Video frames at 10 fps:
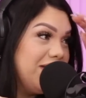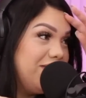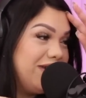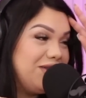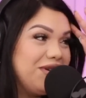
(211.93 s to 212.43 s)

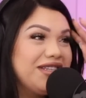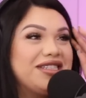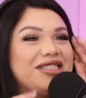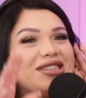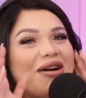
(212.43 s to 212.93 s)
which was
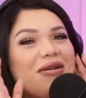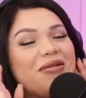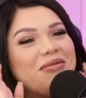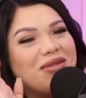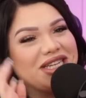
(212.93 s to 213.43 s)

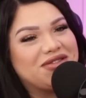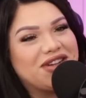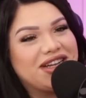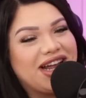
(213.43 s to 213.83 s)
so much fun.